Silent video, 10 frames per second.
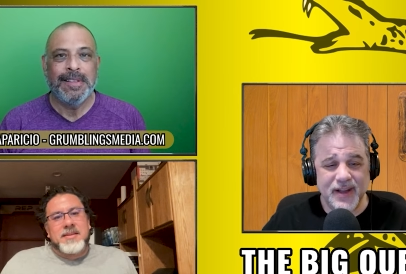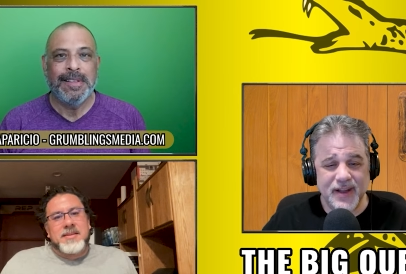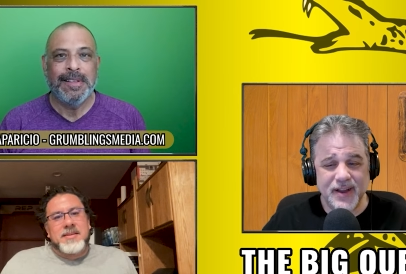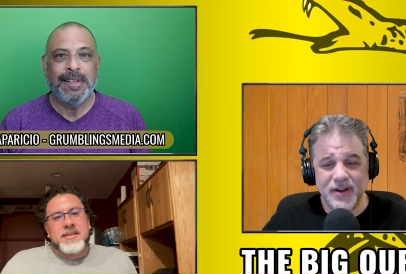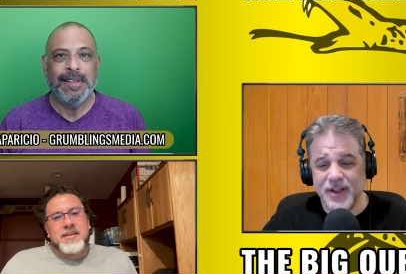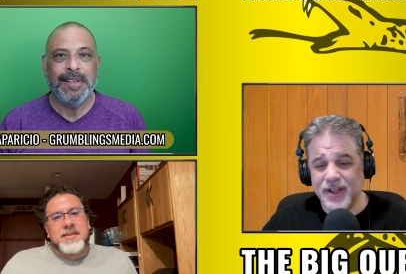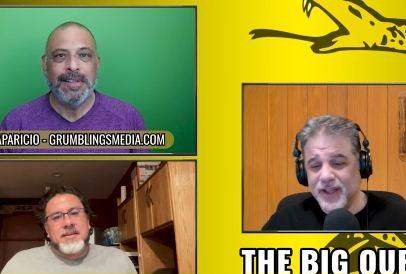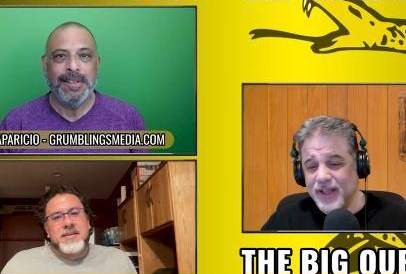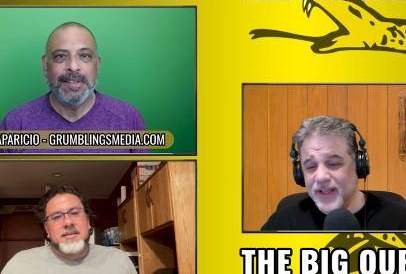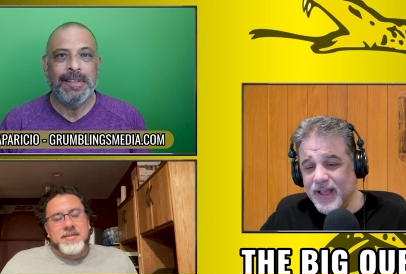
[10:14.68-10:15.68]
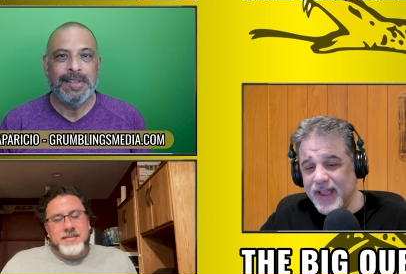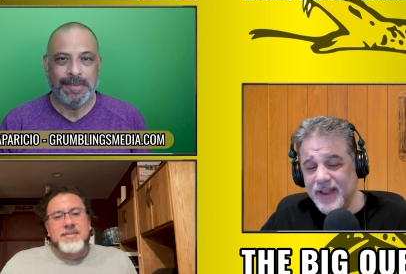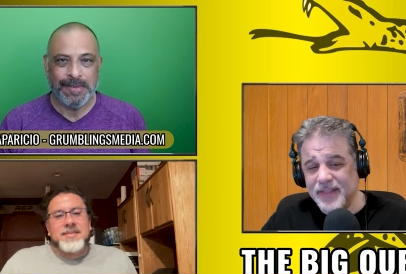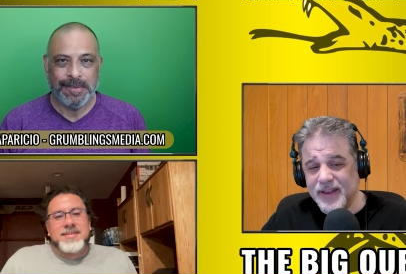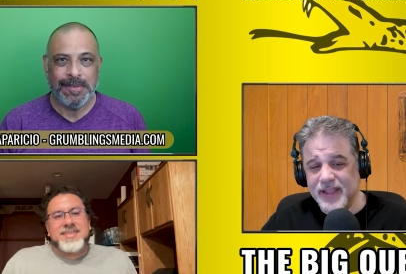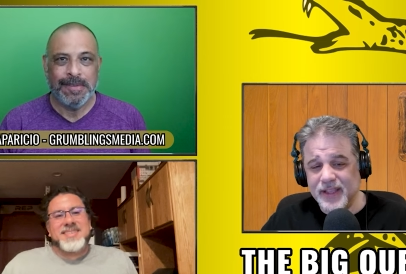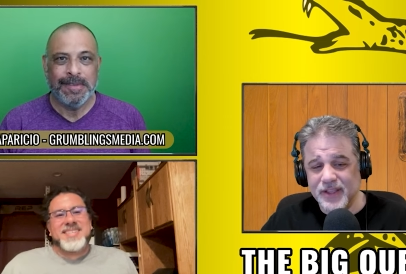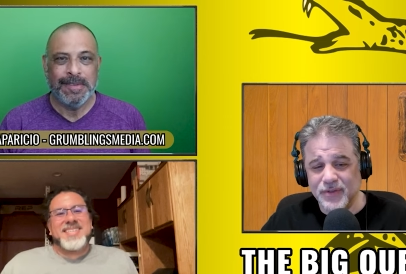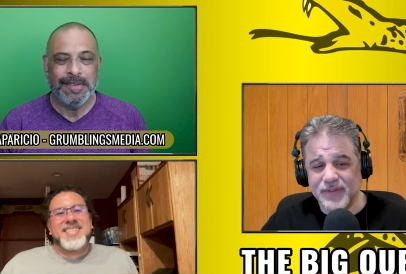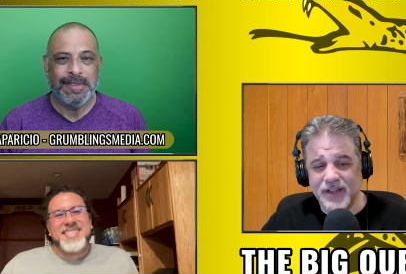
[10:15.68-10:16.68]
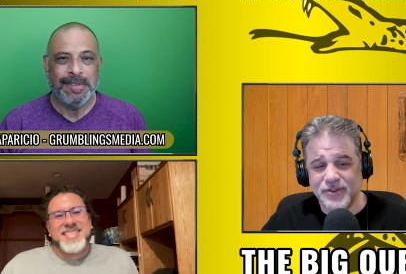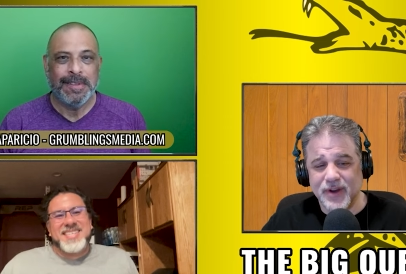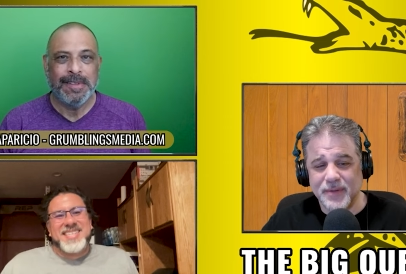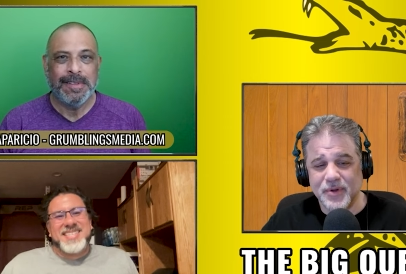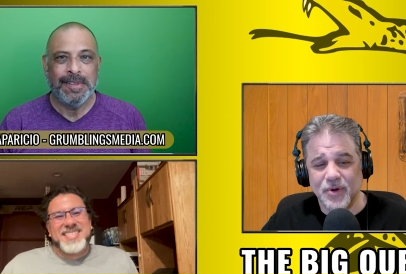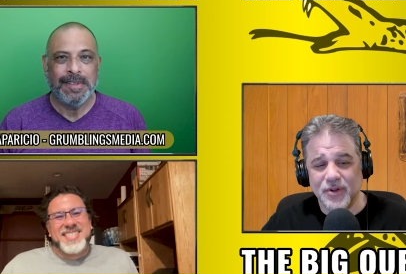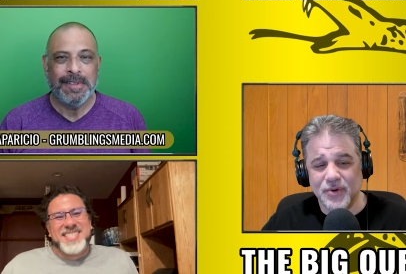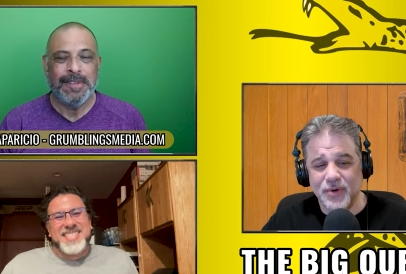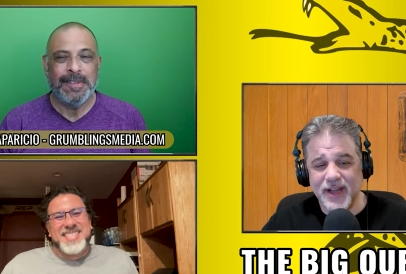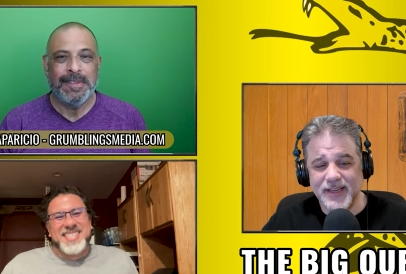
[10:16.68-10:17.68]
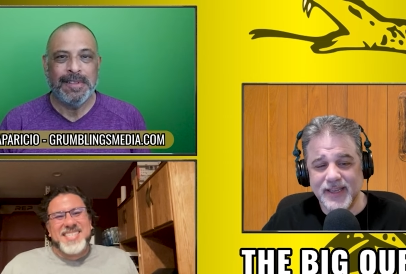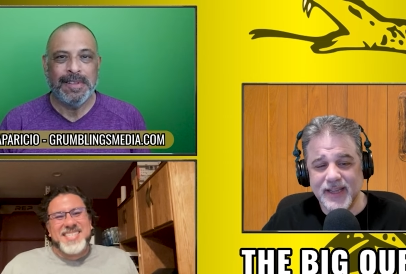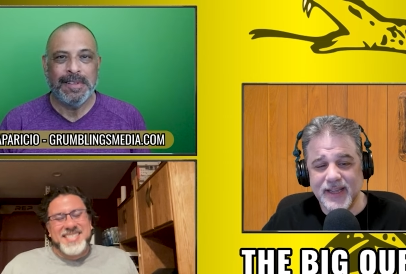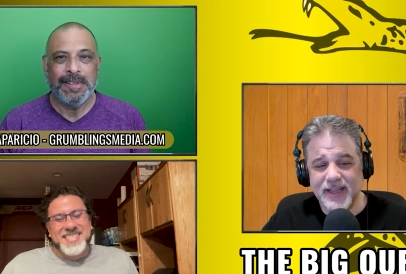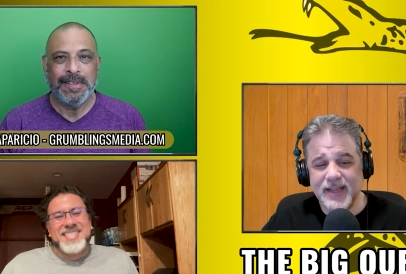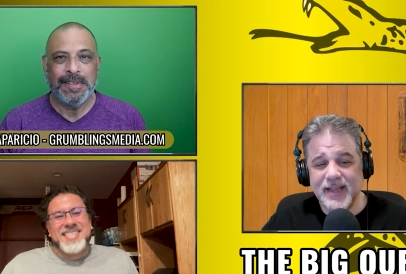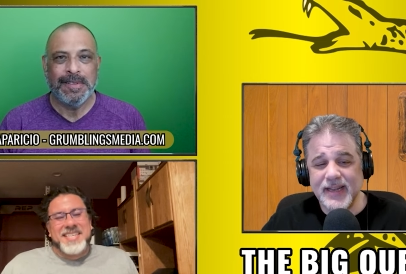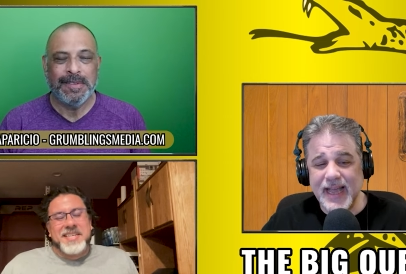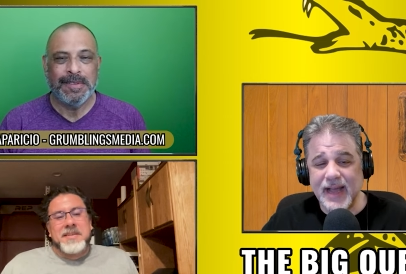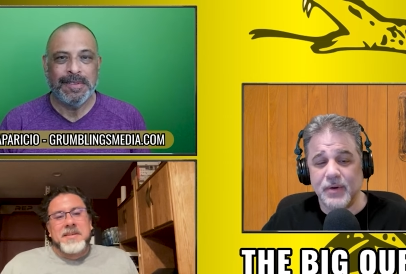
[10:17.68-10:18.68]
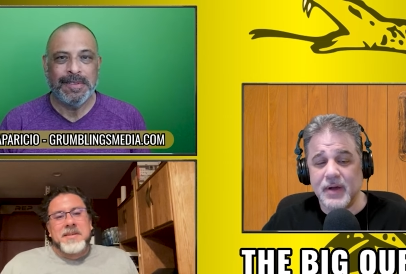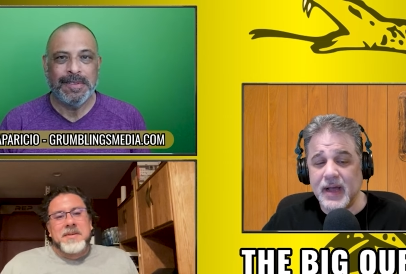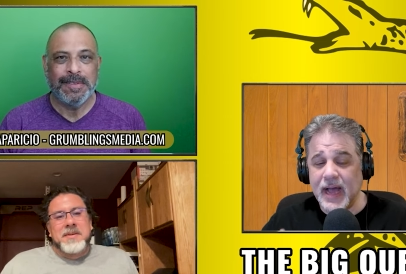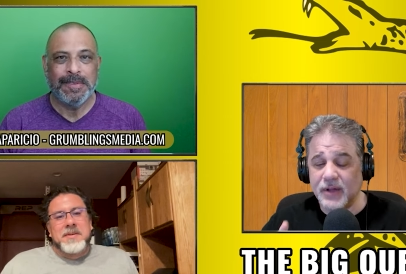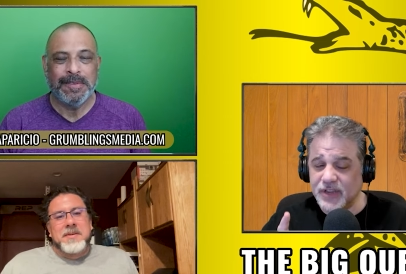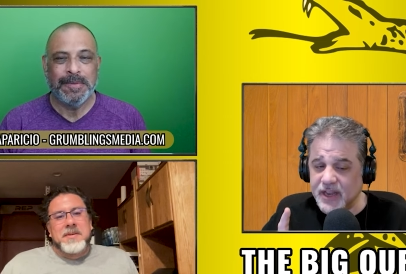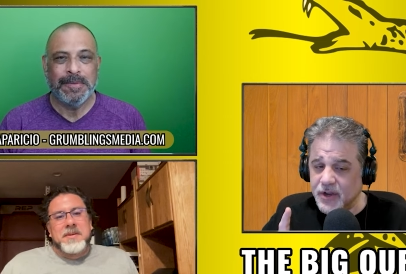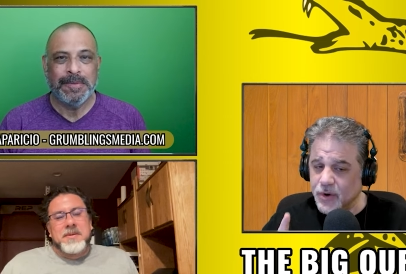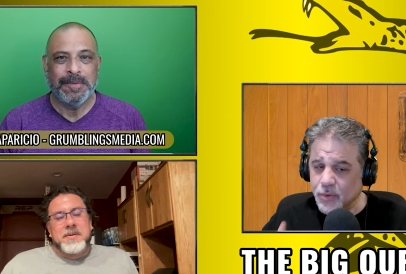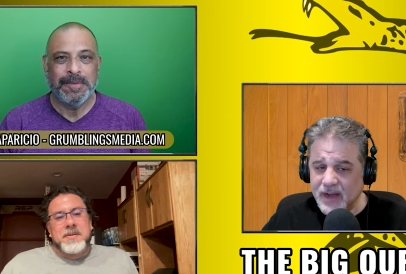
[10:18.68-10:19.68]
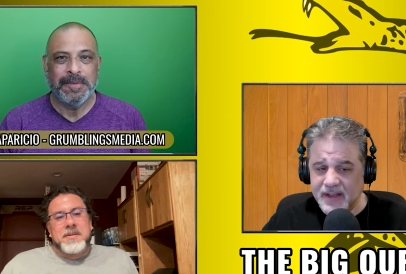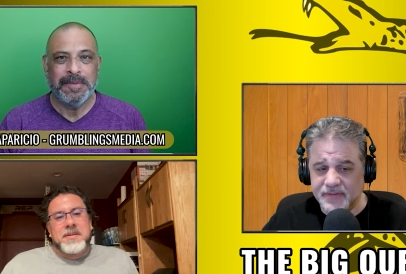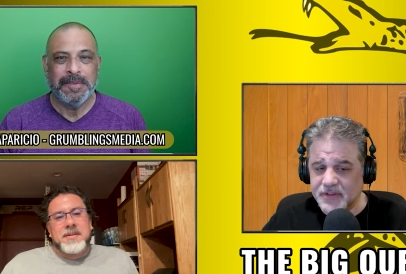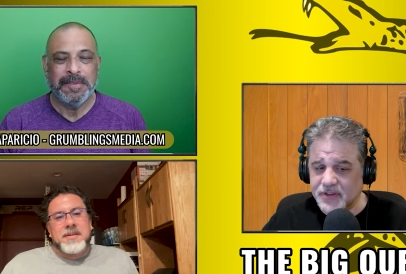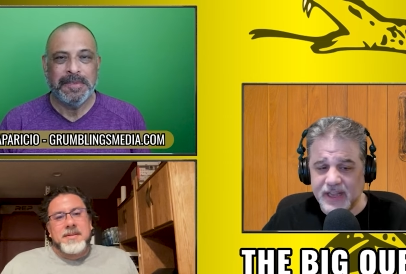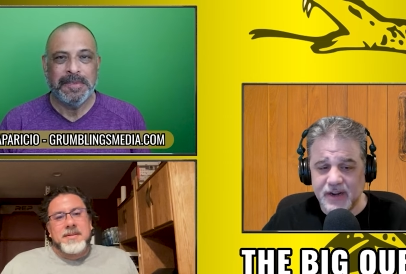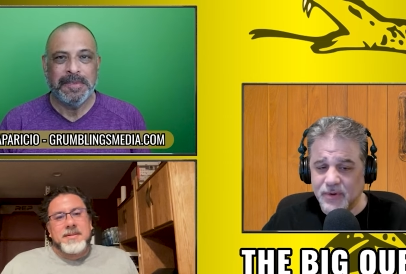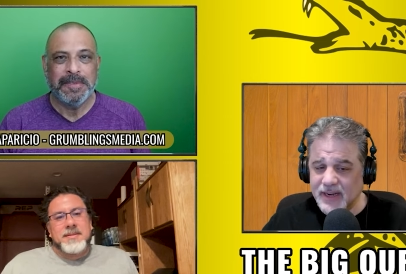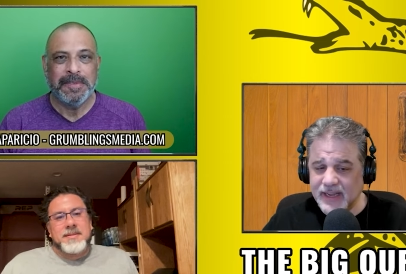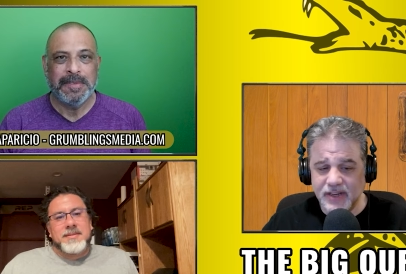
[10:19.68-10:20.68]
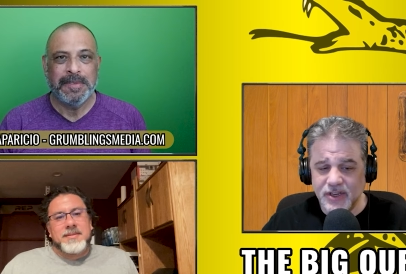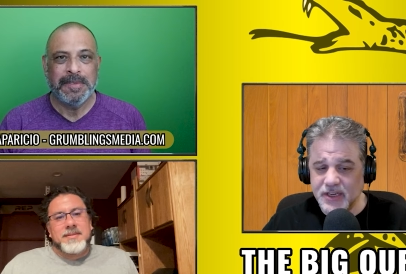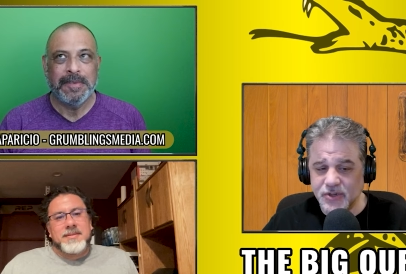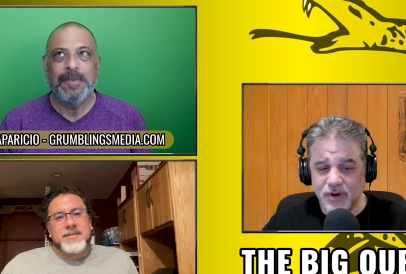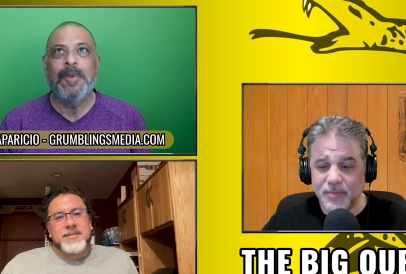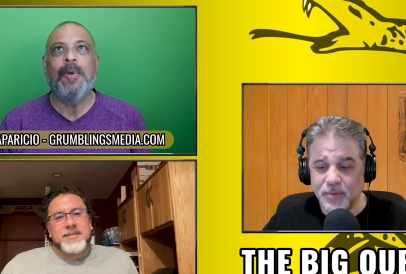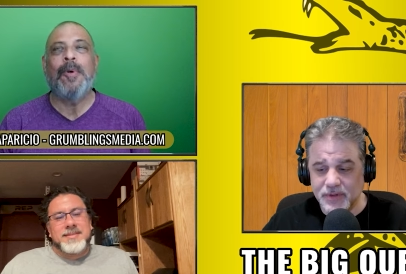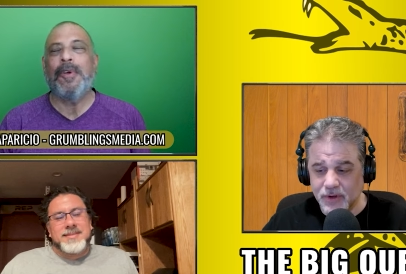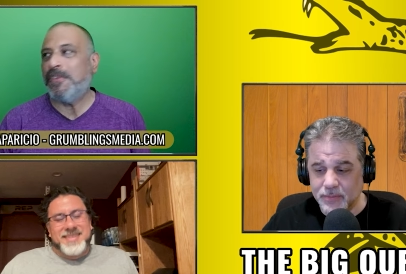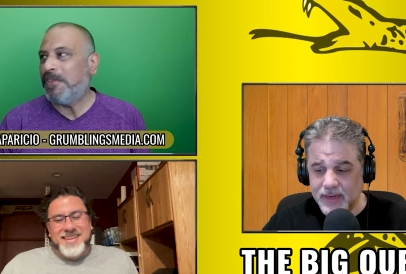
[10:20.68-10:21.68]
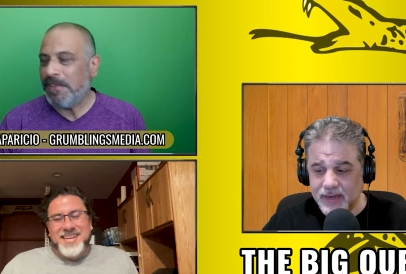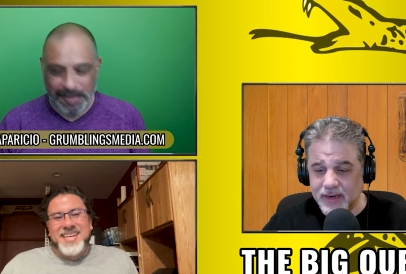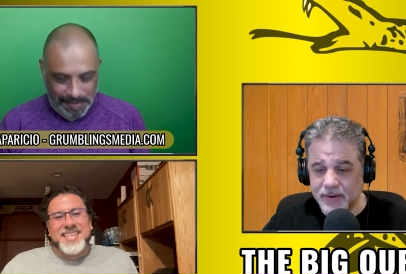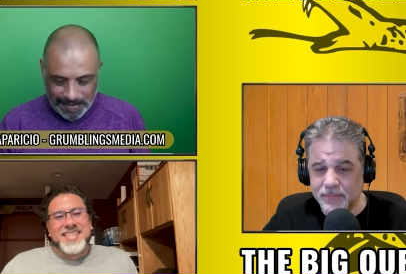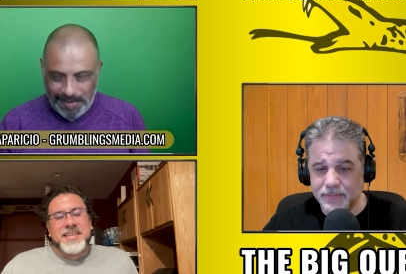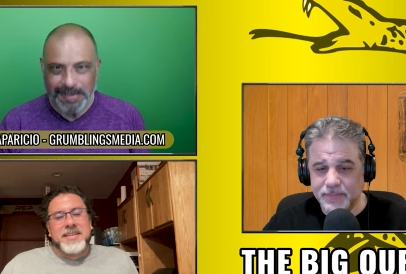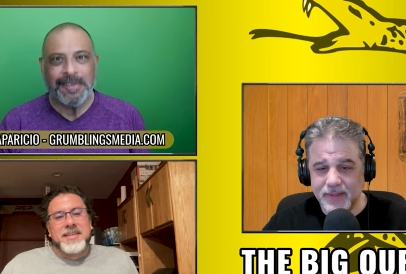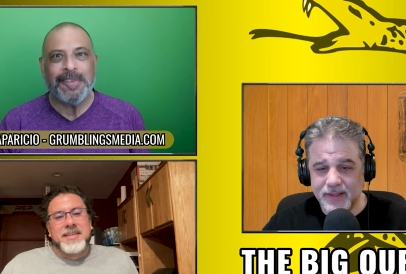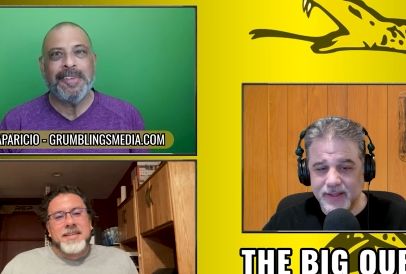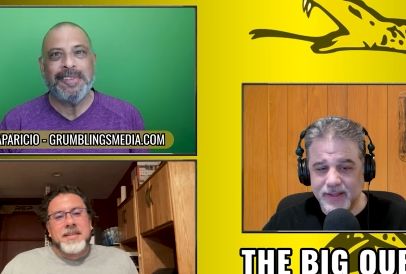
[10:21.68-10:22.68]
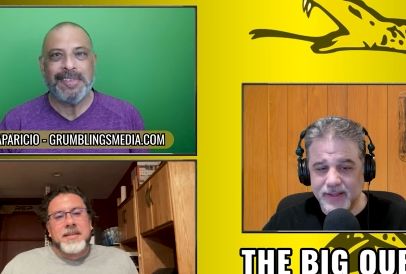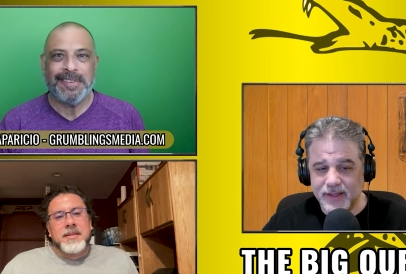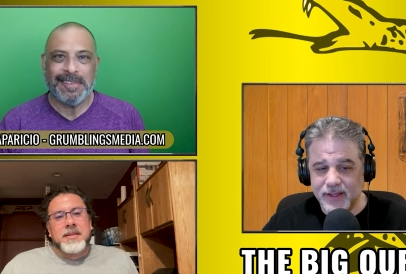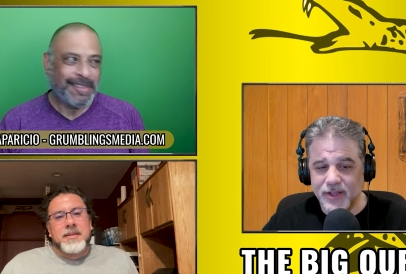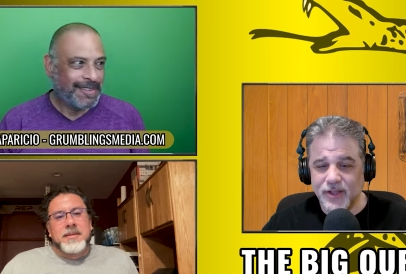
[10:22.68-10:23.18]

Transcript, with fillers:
Speaker 1: Fire. Anthony, you've got Tribe Called Quest. Now, outside of your wives, because I don't want to get you in trouble with oh, nobody. Shit. Oh shit.